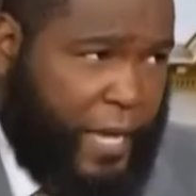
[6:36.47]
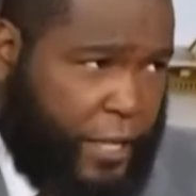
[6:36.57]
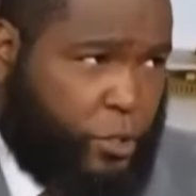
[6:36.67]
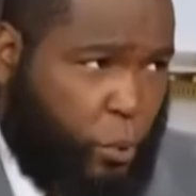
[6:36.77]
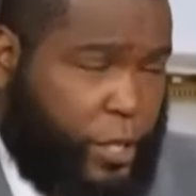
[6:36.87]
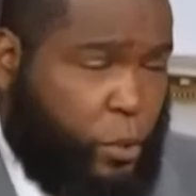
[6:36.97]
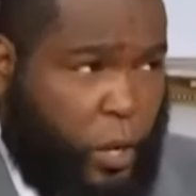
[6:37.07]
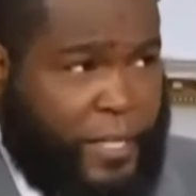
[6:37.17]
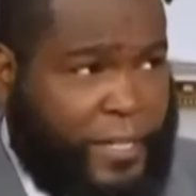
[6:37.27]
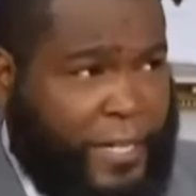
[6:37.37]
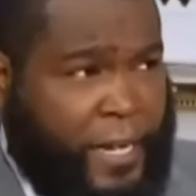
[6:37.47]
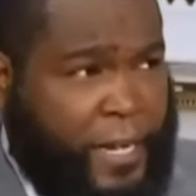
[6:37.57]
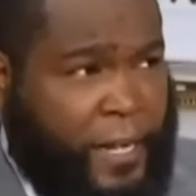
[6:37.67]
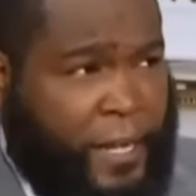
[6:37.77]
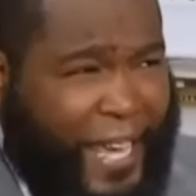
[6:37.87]

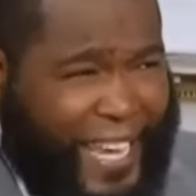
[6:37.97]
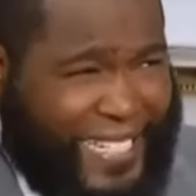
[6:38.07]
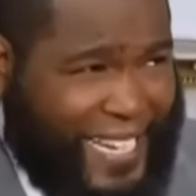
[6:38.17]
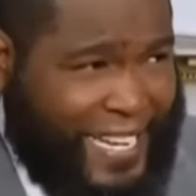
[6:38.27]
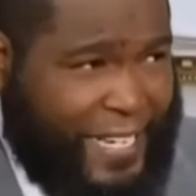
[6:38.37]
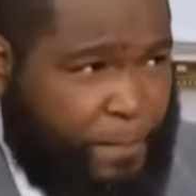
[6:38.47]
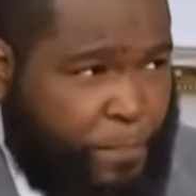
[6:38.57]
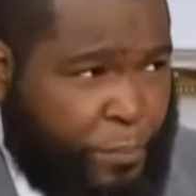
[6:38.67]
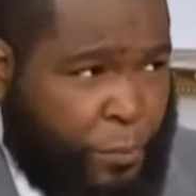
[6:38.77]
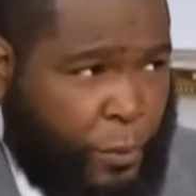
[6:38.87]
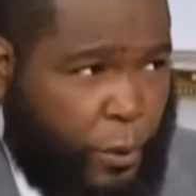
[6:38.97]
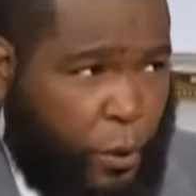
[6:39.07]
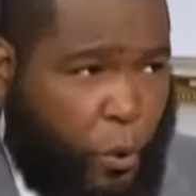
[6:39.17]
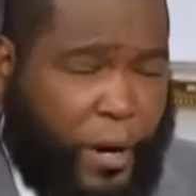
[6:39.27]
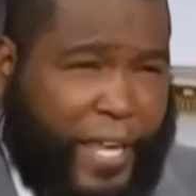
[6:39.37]
8/21/18.
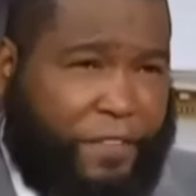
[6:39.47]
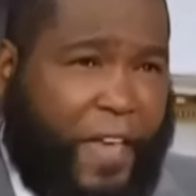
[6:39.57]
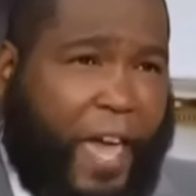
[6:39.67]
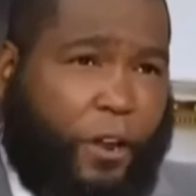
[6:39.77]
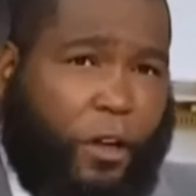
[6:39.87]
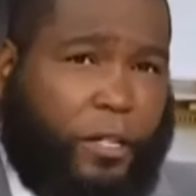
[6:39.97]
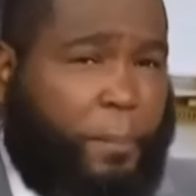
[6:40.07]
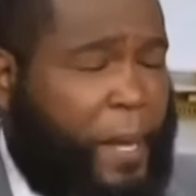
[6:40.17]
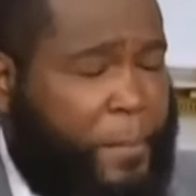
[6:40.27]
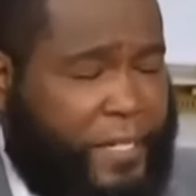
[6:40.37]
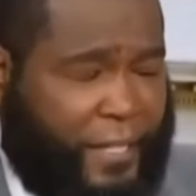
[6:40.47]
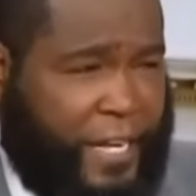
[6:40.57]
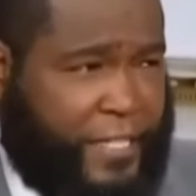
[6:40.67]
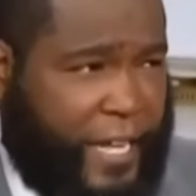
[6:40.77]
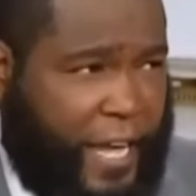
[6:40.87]
Or if at all, it may be
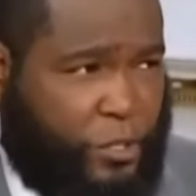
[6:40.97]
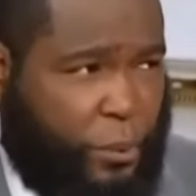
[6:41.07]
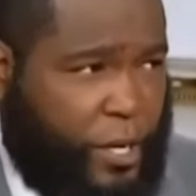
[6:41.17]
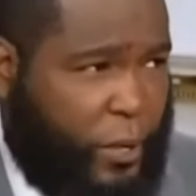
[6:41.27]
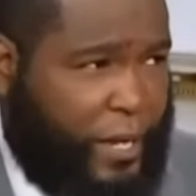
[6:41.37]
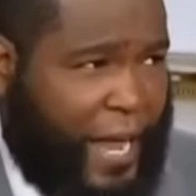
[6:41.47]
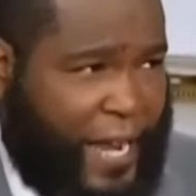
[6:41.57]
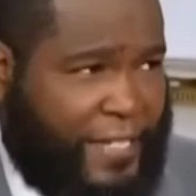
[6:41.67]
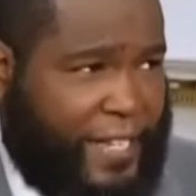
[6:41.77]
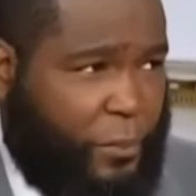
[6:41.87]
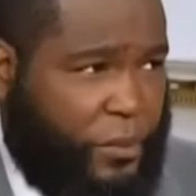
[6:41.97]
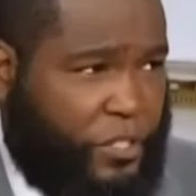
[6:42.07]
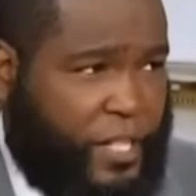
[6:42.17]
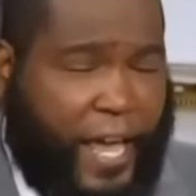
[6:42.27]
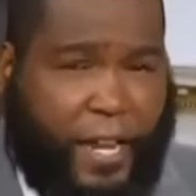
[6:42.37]
delayed to 8/21/19, which
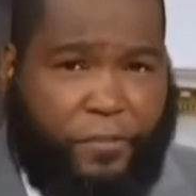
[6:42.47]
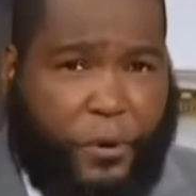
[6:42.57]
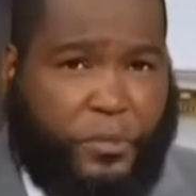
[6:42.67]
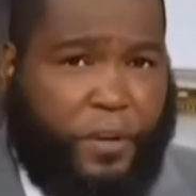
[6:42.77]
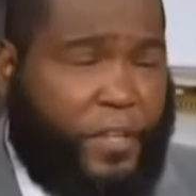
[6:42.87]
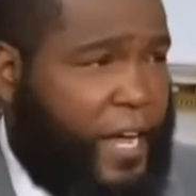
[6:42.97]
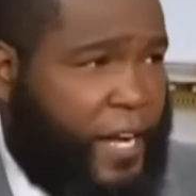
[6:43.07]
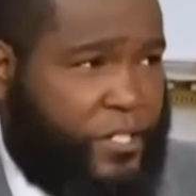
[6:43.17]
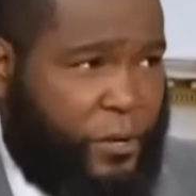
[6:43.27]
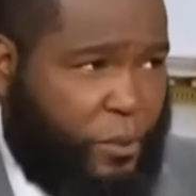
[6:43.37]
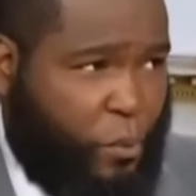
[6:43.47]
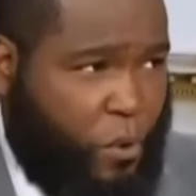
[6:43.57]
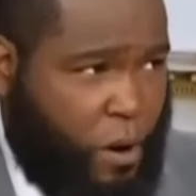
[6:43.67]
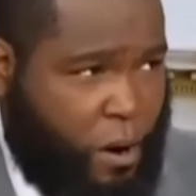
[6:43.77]
is the anniversary of the Nat Turner War.